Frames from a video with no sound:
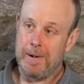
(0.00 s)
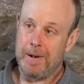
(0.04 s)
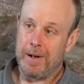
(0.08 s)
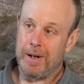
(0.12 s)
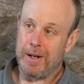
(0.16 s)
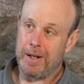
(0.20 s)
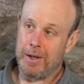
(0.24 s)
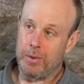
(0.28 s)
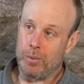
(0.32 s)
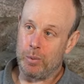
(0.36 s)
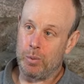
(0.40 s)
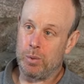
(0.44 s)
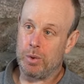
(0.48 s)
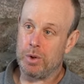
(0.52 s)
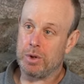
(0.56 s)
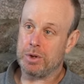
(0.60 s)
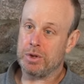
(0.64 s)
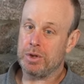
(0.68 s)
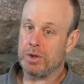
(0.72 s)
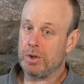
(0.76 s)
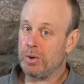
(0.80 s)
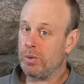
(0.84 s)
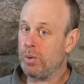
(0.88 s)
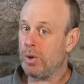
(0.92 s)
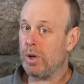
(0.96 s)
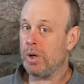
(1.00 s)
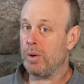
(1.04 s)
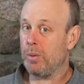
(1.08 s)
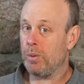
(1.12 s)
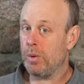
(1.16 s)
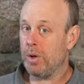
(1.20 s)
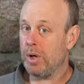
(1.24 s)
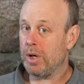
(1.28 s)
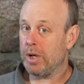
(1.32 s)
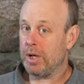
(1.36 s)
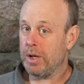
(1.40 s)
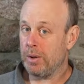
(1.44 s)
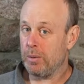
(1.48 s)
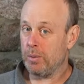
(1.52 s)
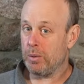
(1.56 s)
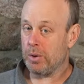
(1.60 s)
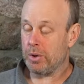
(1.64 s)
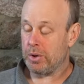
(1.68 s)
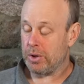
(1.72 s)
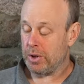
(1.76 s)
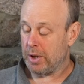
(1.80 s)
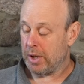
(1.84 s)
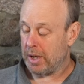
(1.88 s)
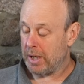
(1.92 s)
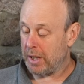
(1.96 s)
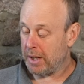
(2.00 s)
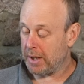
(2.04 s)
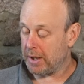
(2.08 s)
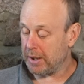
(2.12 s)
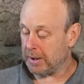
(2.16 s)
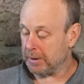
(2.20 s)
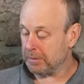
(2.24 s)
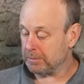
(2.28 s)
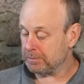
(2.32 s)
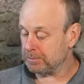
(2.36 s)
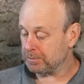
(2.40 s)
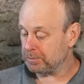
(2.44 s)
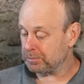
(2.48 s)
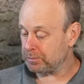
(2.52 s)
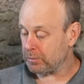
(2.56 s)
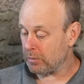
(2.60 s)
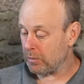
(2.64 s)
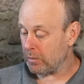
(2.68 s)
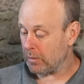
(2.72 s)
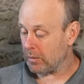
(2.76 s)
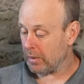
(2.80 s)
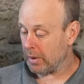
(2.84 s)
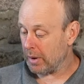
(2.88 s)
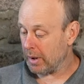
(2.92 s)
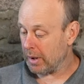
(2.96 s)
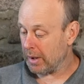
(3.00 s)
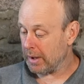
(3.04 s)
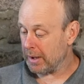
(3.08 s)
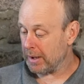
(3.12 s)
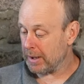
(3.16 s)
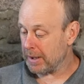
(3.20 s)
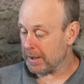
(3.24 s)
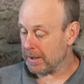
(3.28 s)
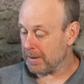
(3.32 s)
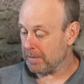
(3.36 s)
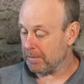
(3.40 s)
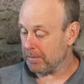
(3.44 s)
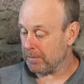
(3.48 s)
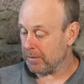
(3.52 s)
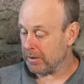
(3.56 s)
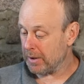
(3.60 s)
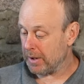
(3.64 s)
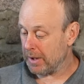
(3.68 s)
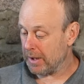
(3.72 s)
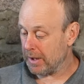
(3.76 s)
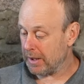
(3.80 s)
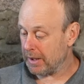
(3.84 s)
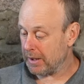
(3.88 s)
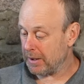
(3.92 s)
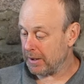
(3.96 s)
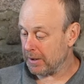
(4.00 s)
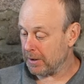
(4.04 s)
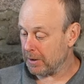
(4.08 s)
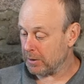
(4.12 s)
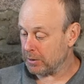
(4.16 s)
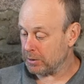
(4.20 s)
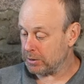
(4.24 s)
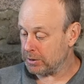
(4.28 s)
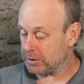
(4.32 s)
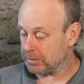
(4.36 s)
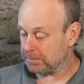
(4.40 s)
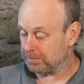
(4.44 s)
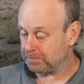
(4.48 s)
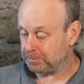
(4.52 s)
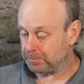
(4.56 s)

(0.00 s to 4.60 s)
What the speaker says: and it wasn't quite working with the honey notes.